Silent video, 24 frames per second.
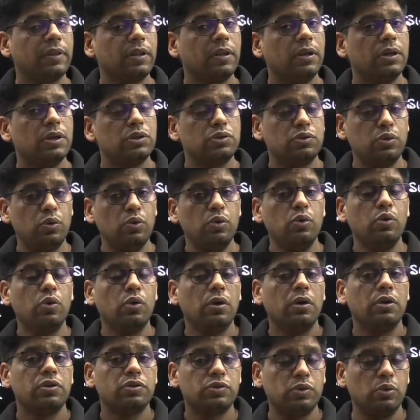So,
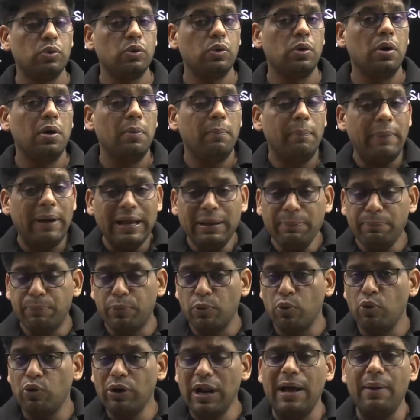so, my
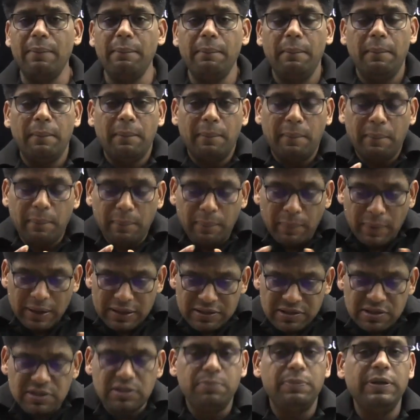program
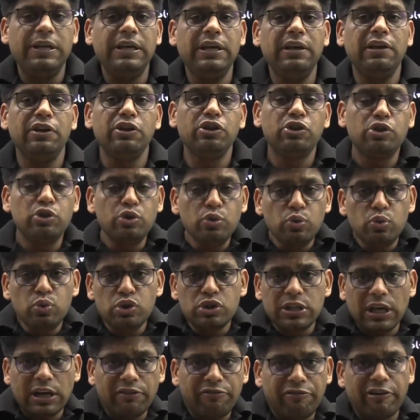must be
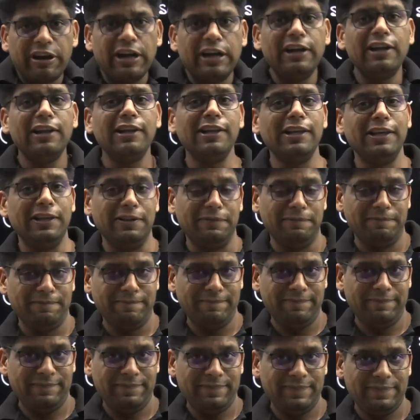user friendly.
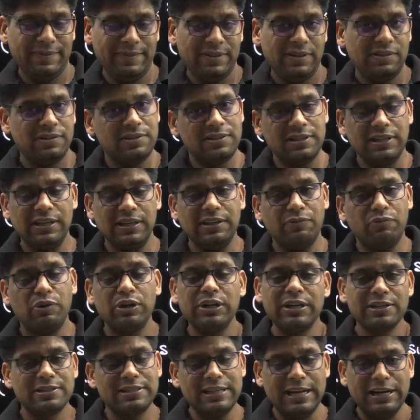Sir, what
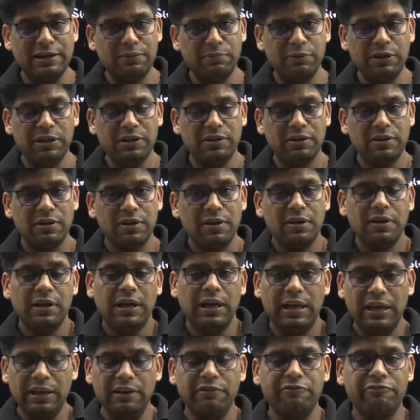does that mean?
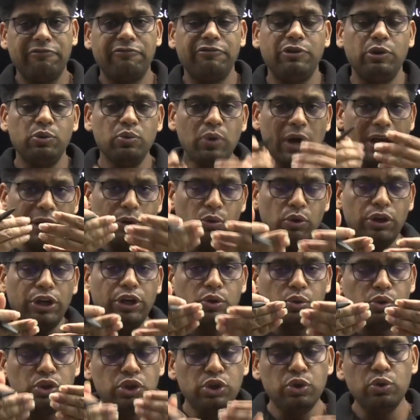If you are going
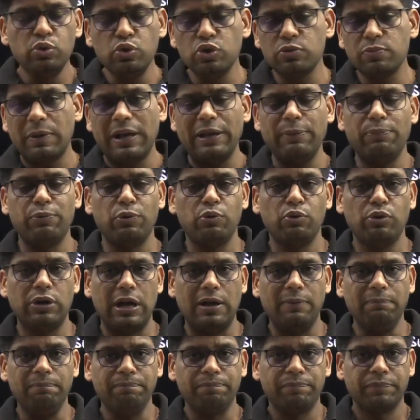to use my
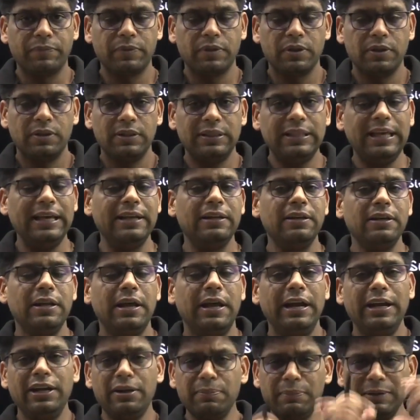program, then
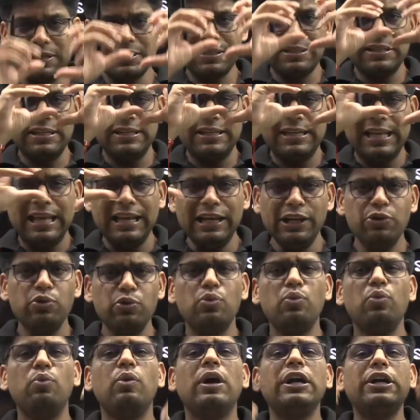it must tell you
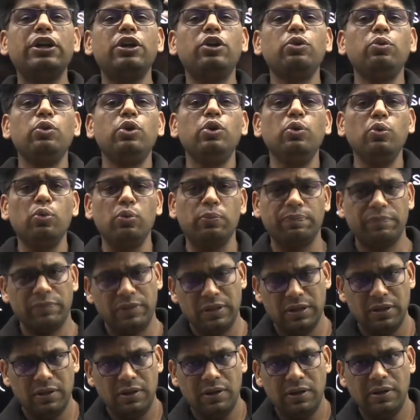what to do.
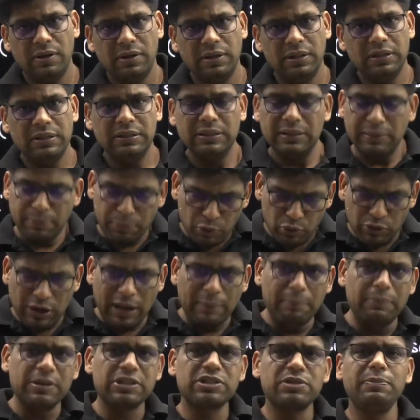The
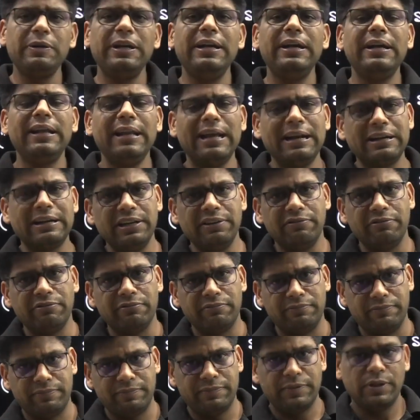program must be interactive.
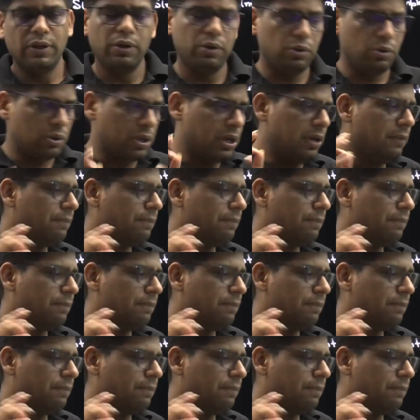Okay,